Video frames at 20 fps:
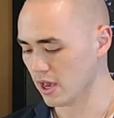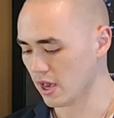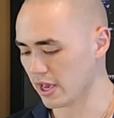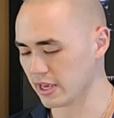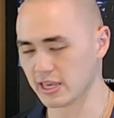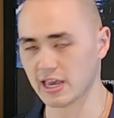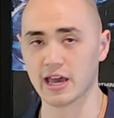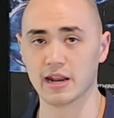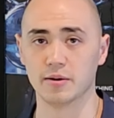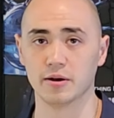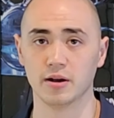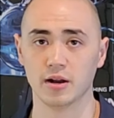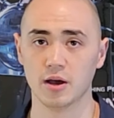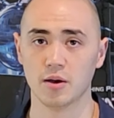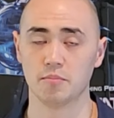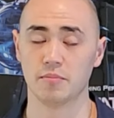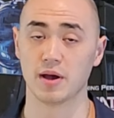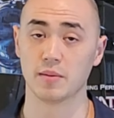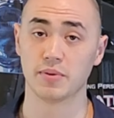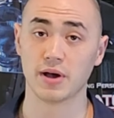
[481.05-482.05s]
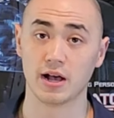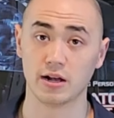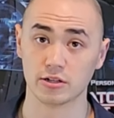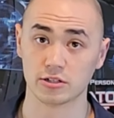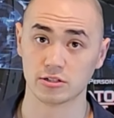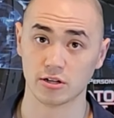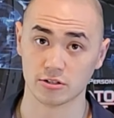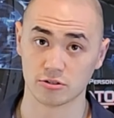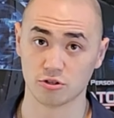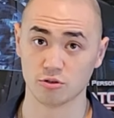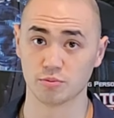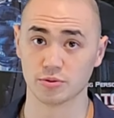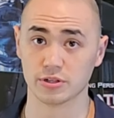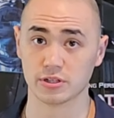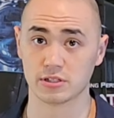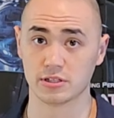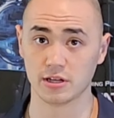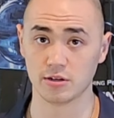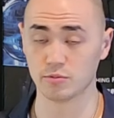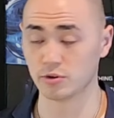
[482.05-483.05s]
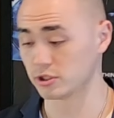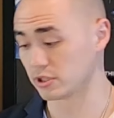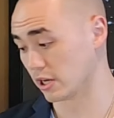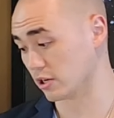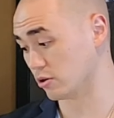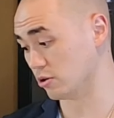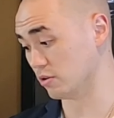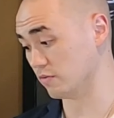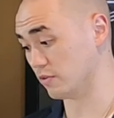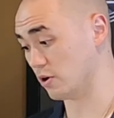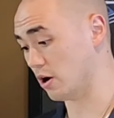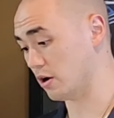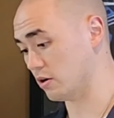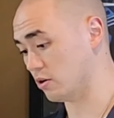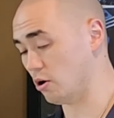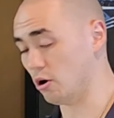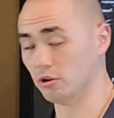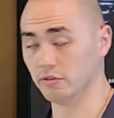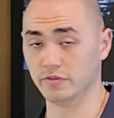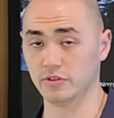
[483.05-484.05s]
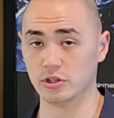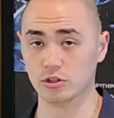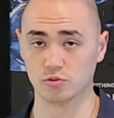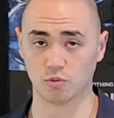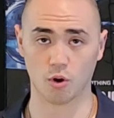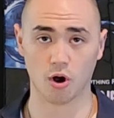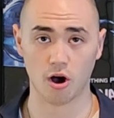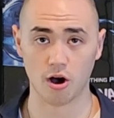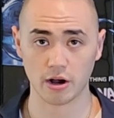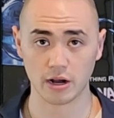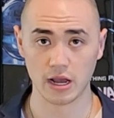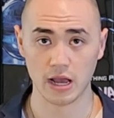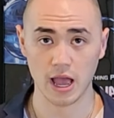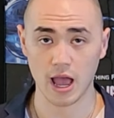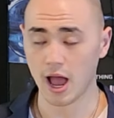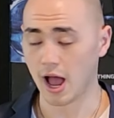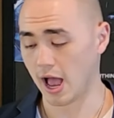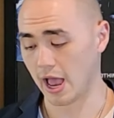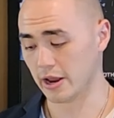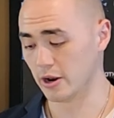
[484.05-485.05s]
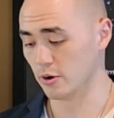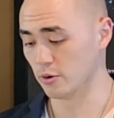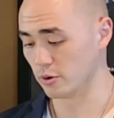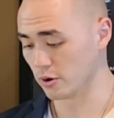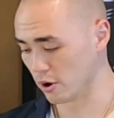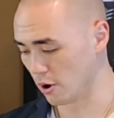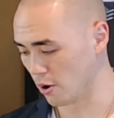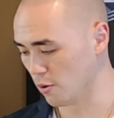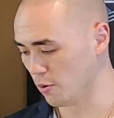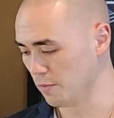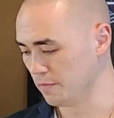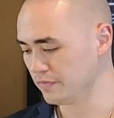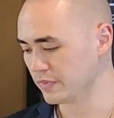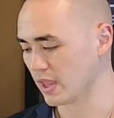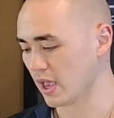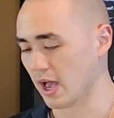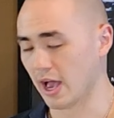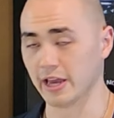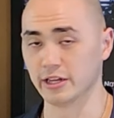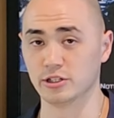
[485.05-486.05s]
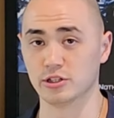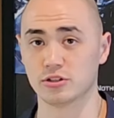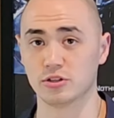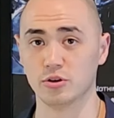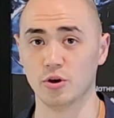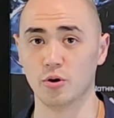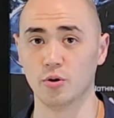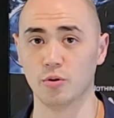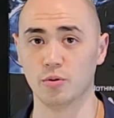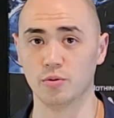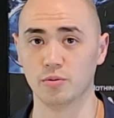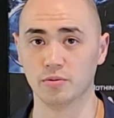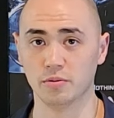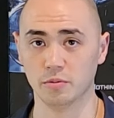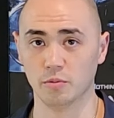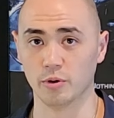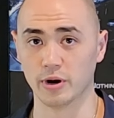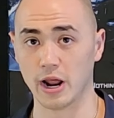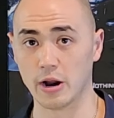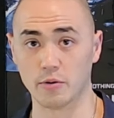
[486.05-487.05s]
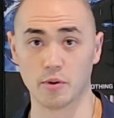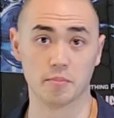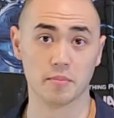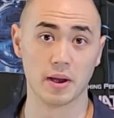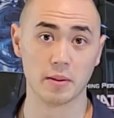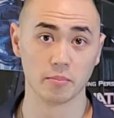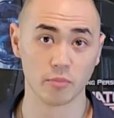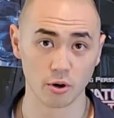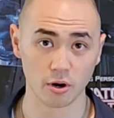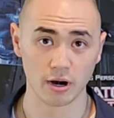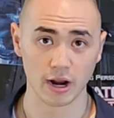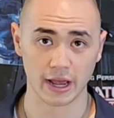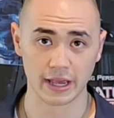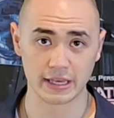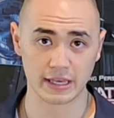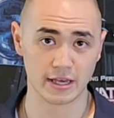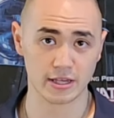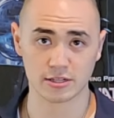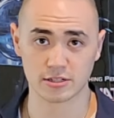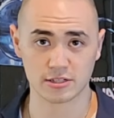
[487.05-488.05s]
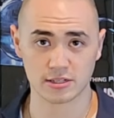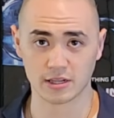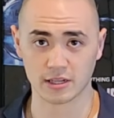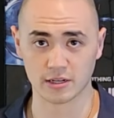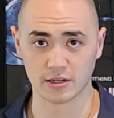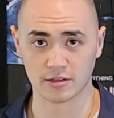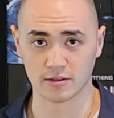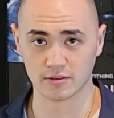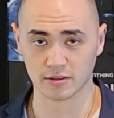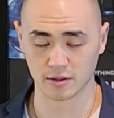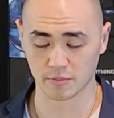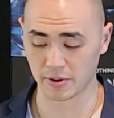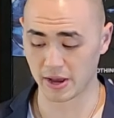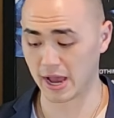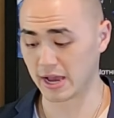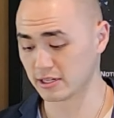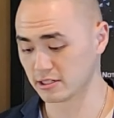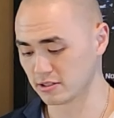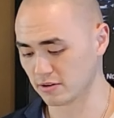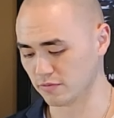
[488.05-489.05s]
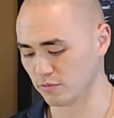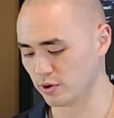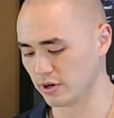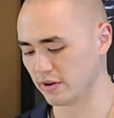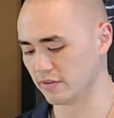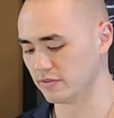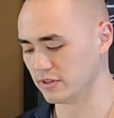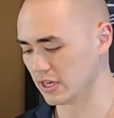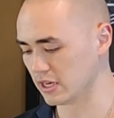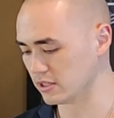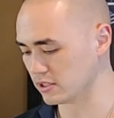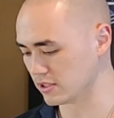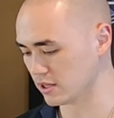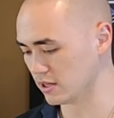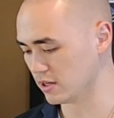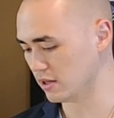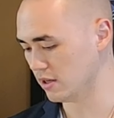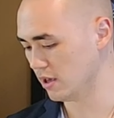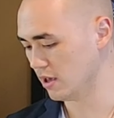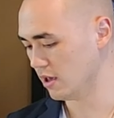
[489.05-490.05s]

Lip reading: Again, my palate's not super distinguished. I could have gotten all of these wrong. I don't know. I just know what I remember, I guess, in the past of what I've tasted.